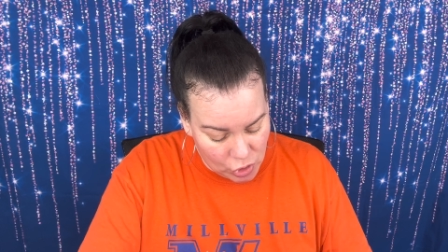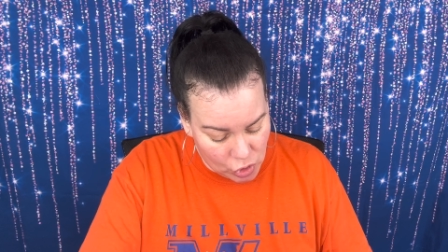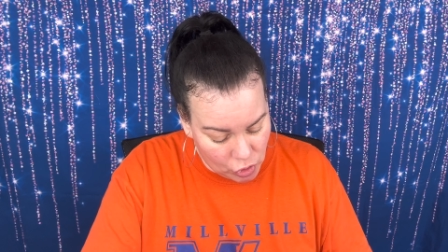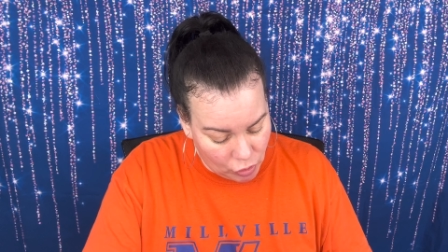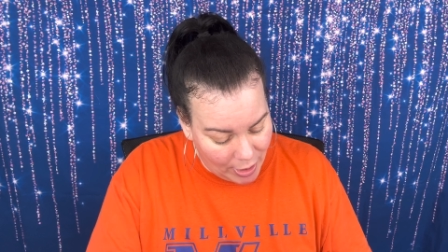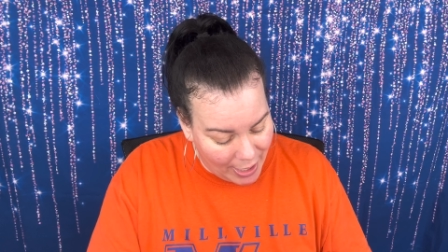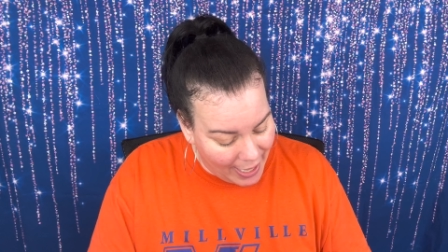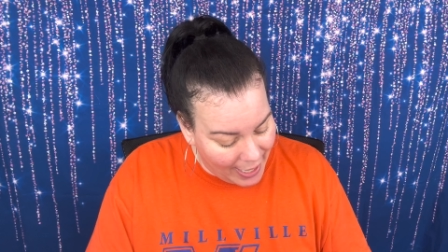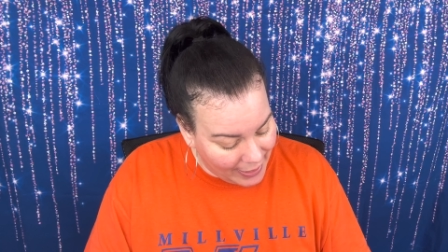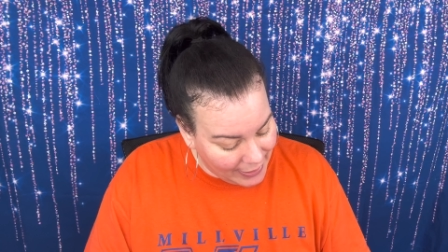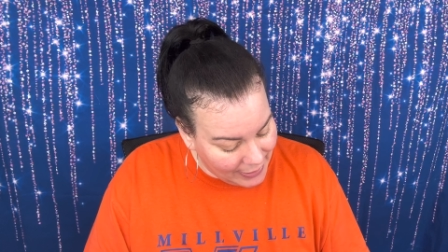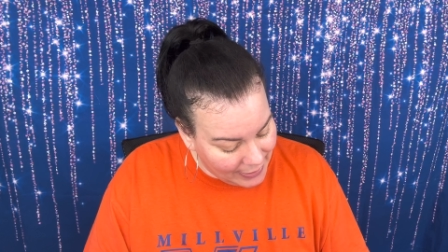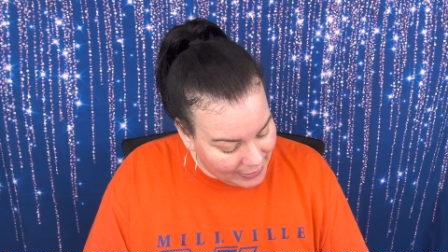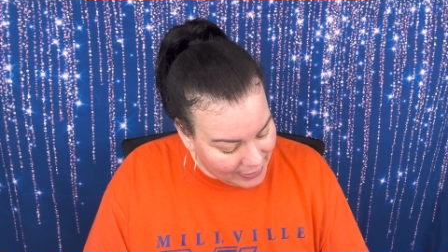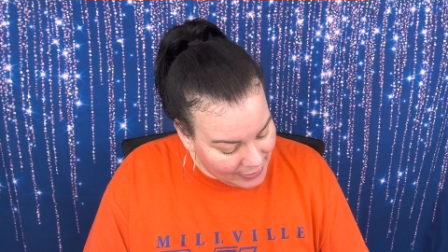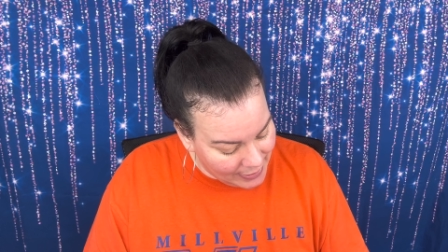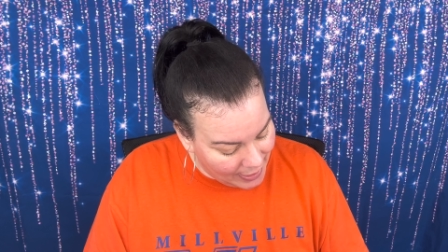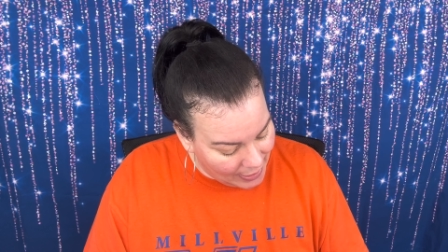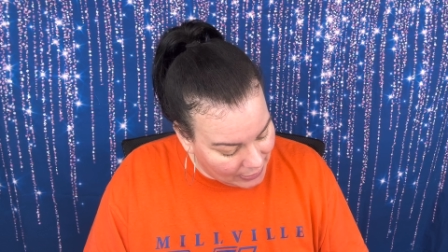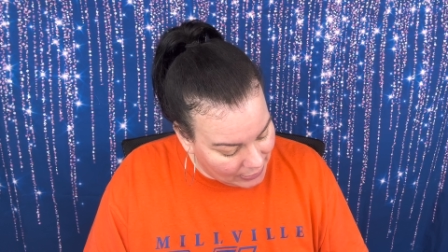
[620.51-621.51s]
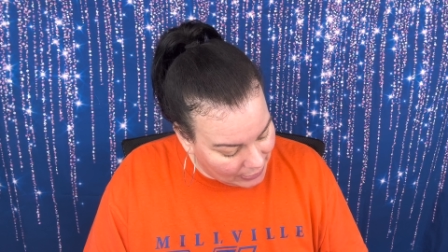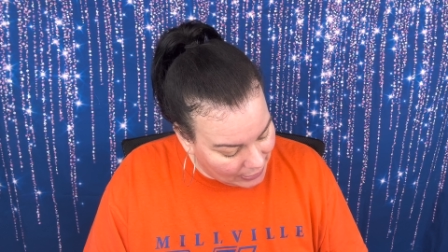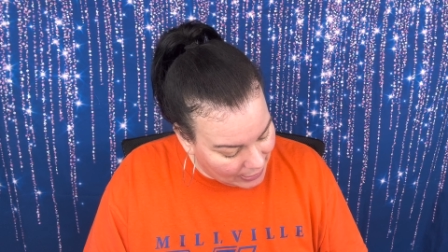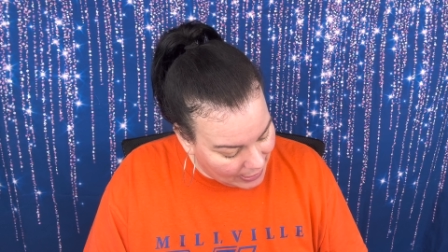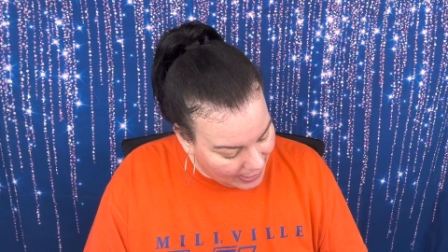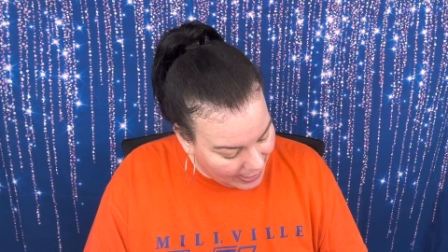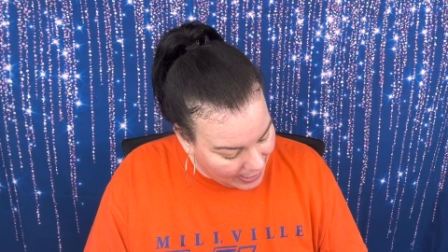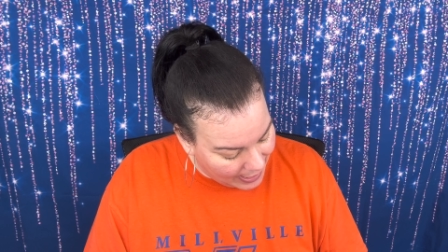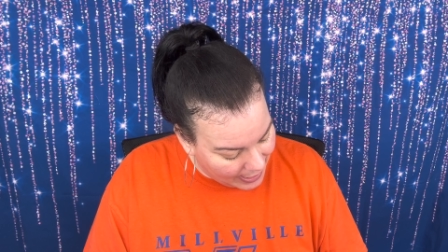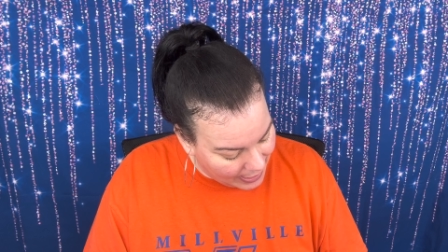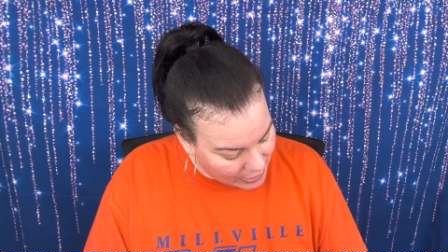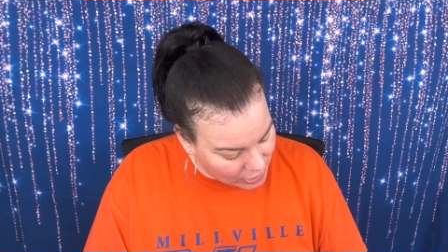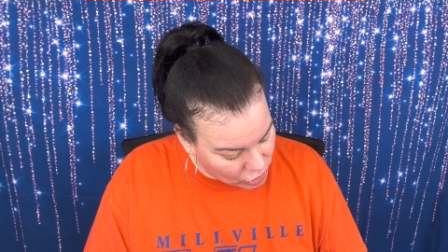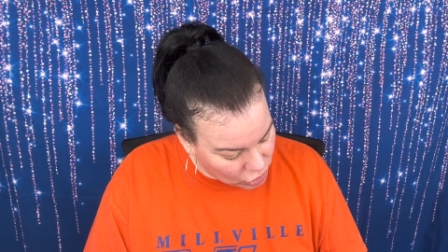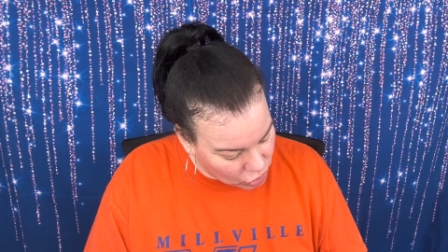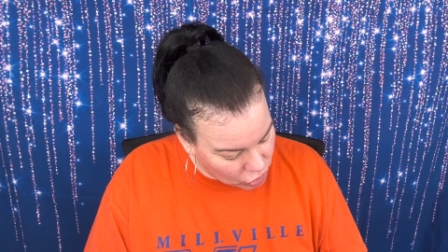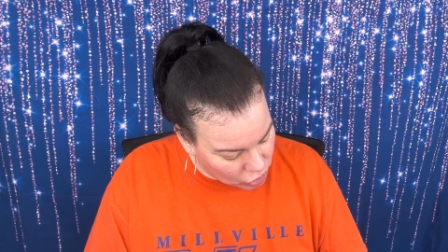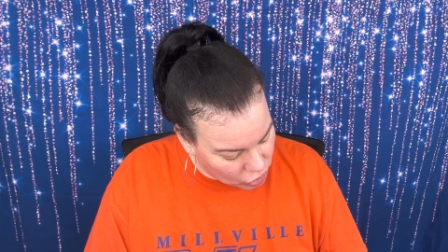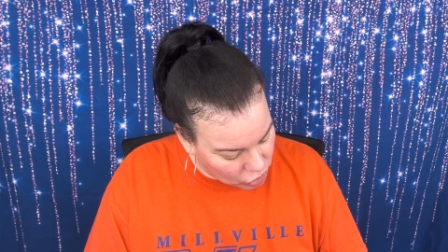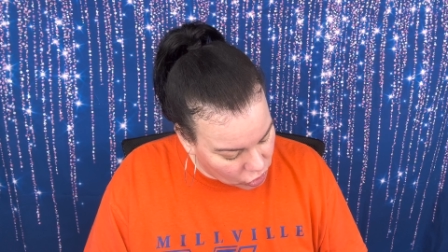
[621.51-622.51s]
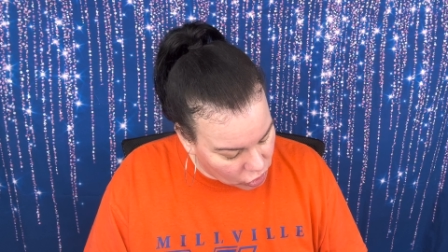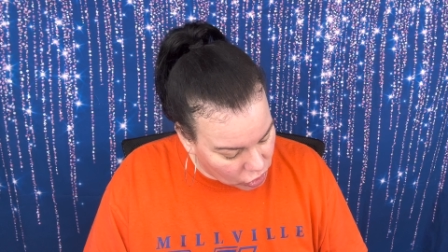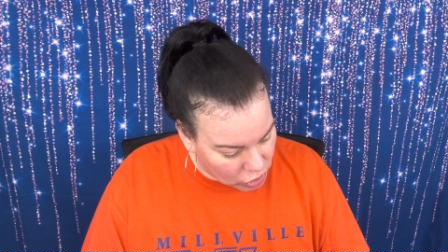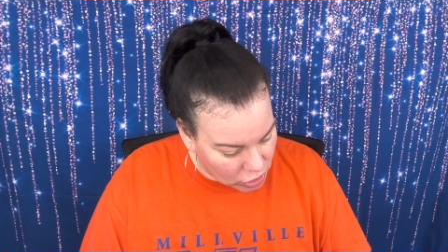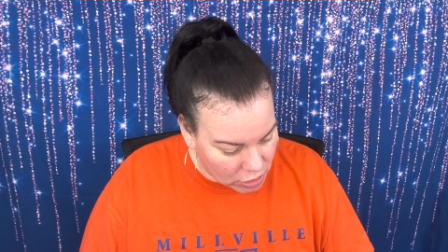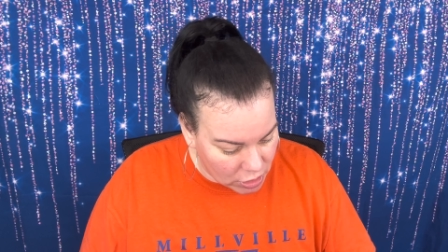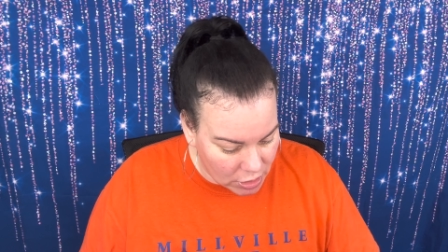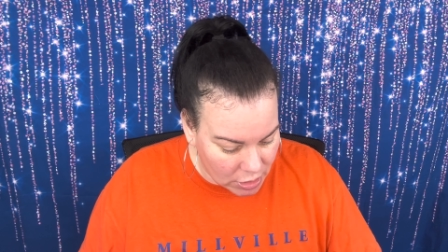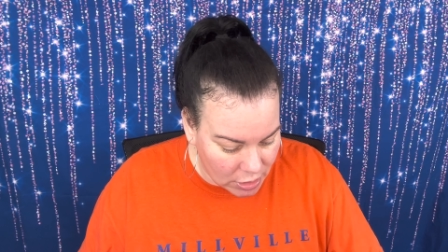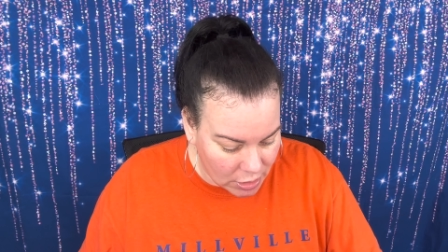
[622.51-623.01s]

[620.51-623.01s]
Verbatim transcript: Dragon Lash.